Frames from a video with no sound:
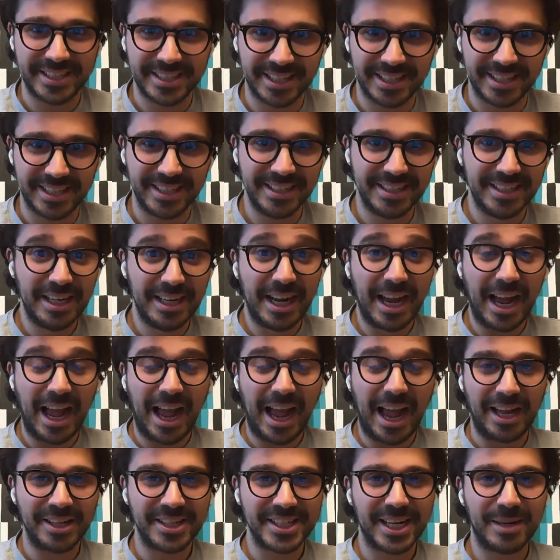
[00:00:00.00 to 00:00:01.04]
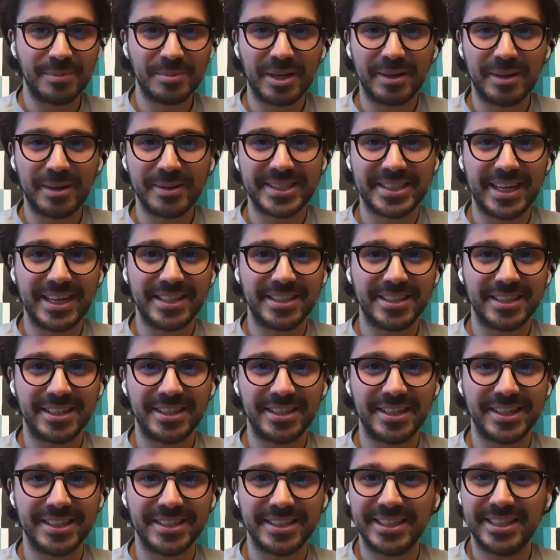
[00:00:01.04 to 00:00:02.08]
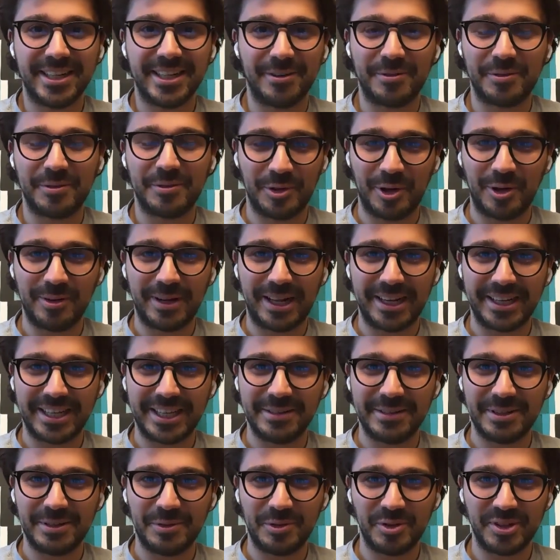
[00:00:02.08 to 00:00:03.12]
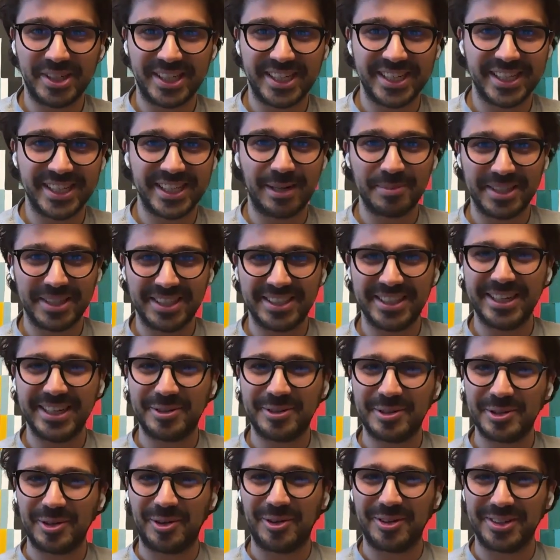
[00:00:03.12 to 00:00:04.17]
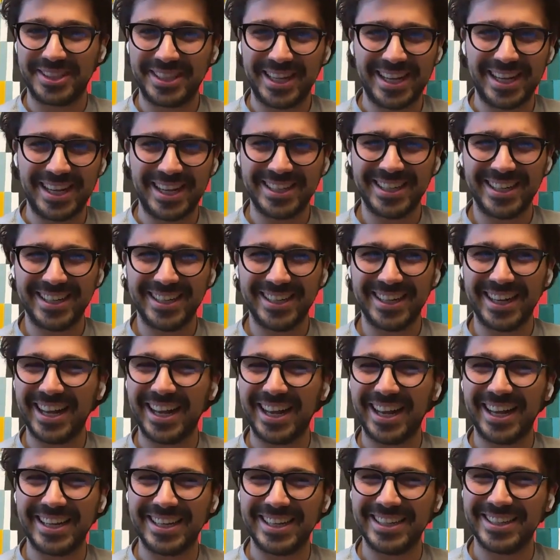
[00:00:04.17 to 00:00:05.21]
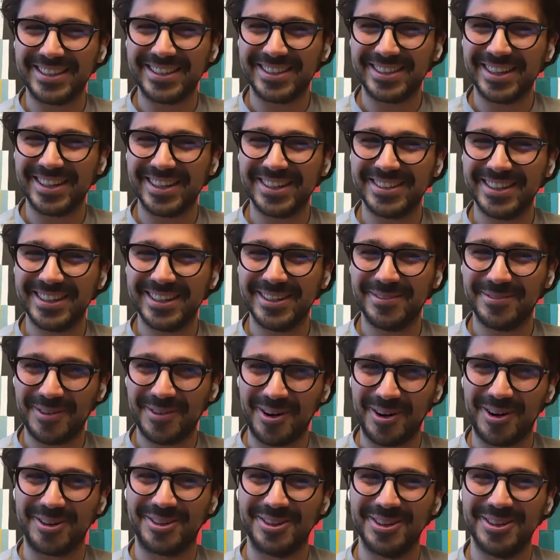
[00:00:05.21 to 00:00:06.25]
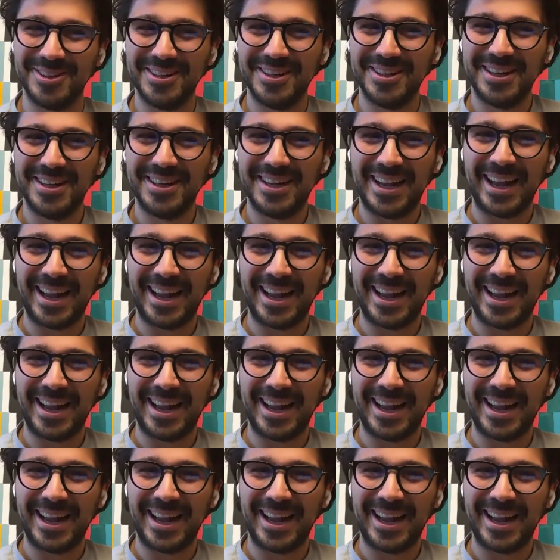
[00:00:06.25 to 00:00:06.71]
on data. And sometimes data isn't enough, you know, like even if you see something really good on data, it doesn't really work.